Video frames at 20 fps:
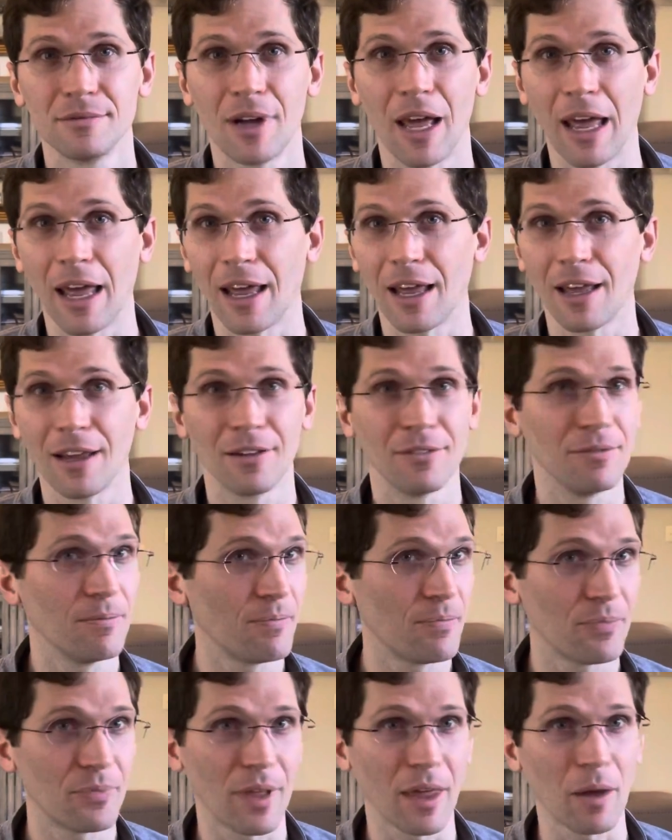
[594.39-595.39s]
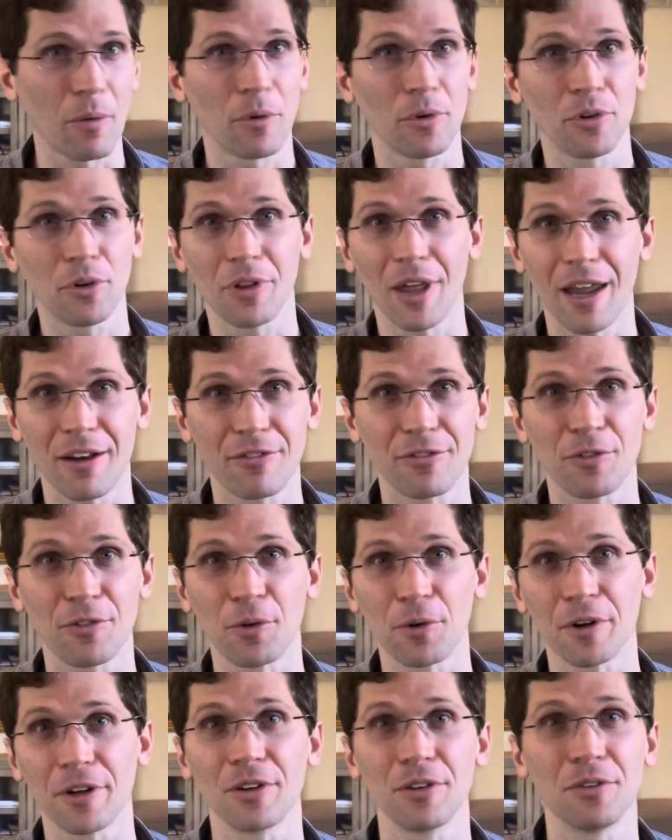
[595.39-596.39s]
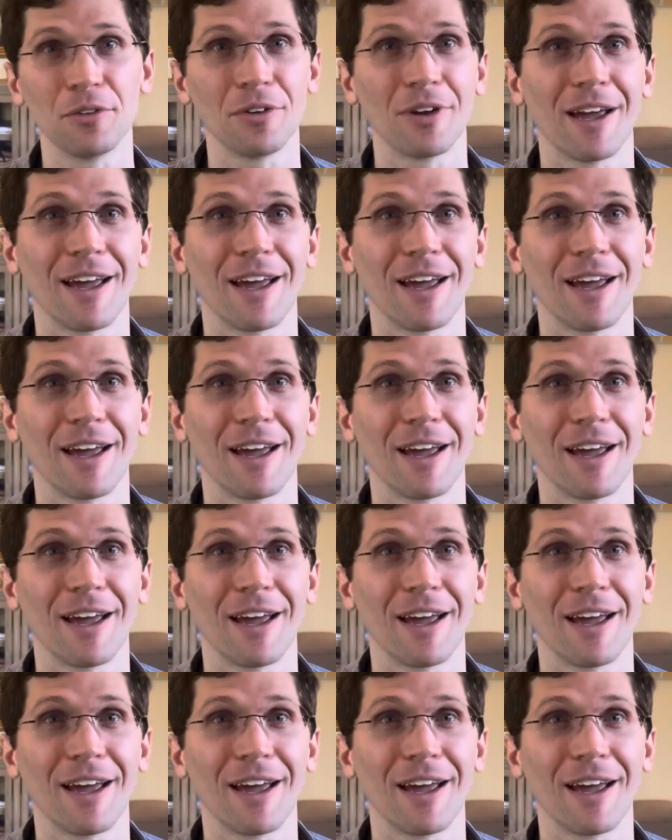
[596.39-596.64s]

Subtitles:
And they will do that for you,